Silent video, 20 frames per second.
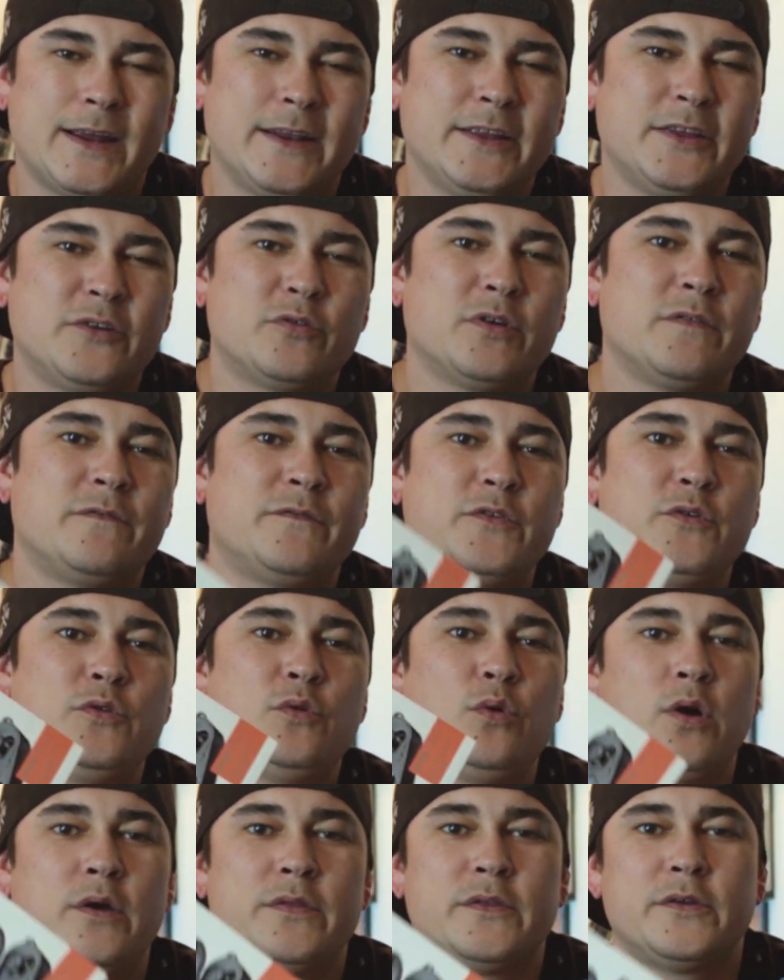I did a
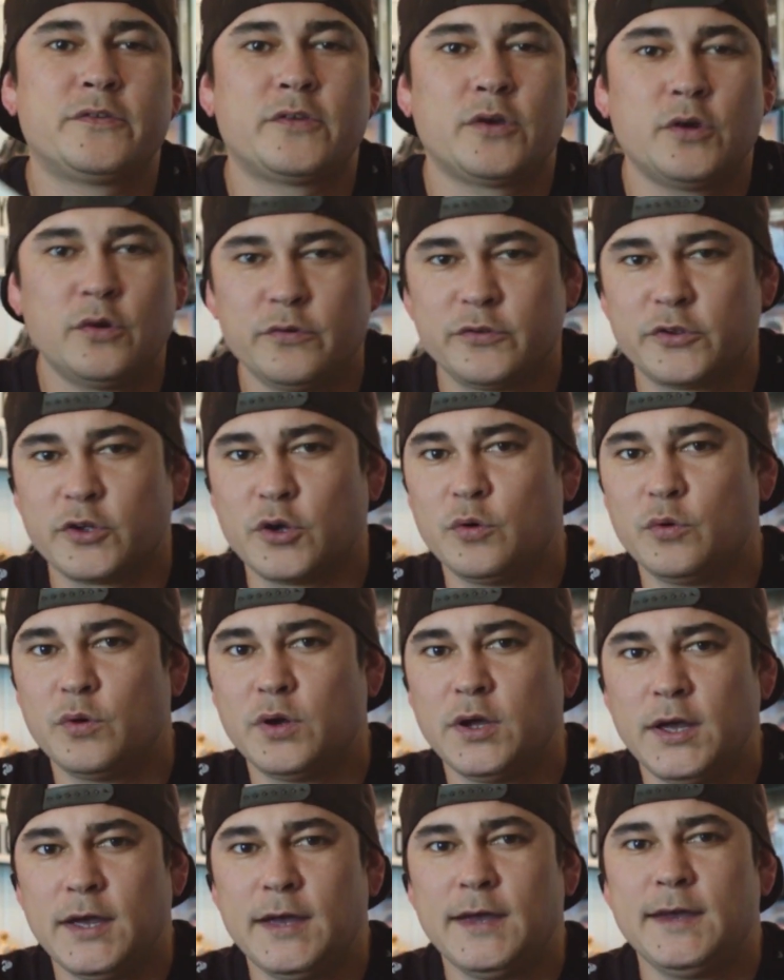review on the Tozo